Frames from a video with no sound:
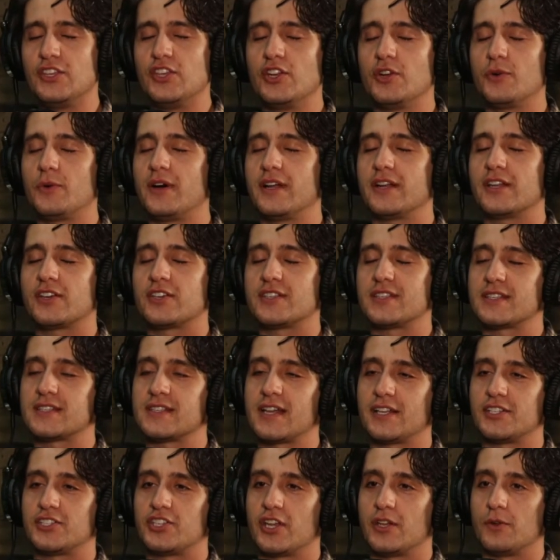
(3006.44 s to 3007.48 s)
You know what? Because it's
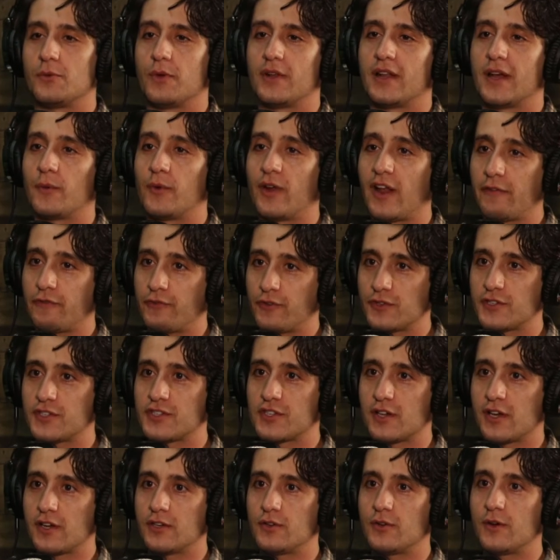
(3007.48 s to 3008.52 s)
not genuine. When I first
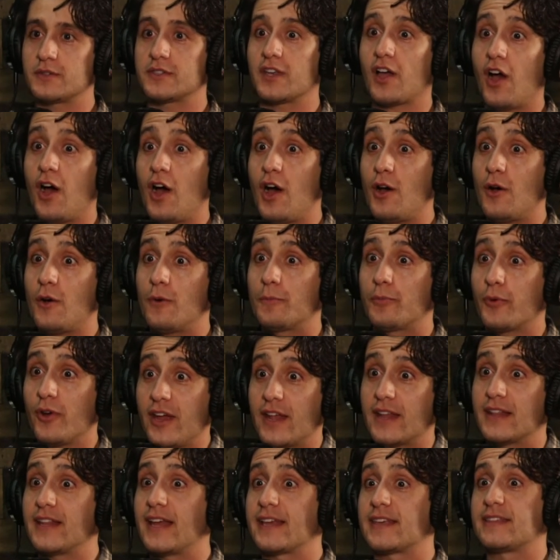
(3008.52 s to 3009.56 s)
saw you, I was like, oh,
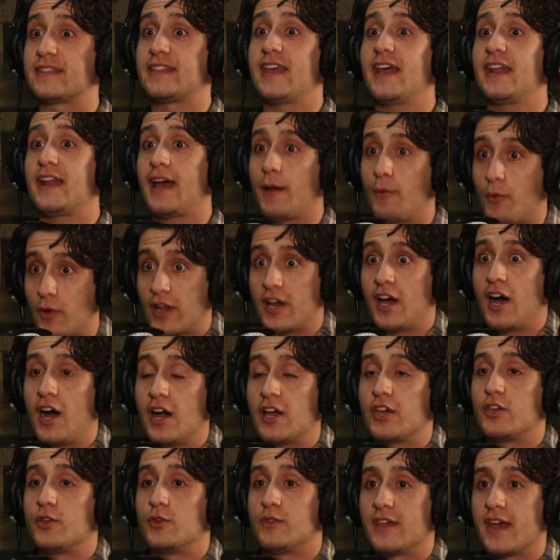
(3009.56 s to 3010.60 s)
Britt. Like, then I want to
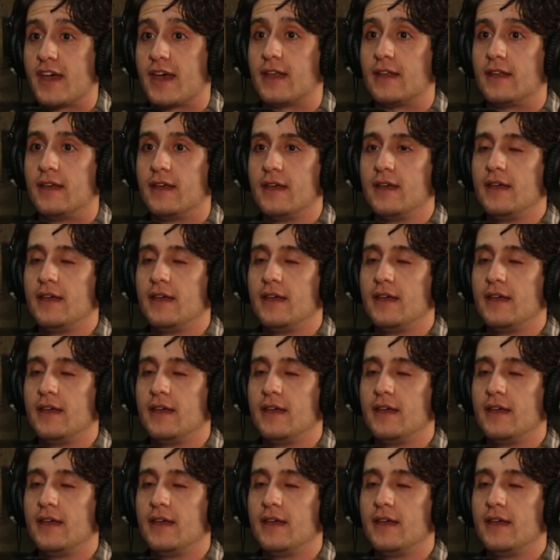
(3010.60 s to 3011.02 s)
hug you then.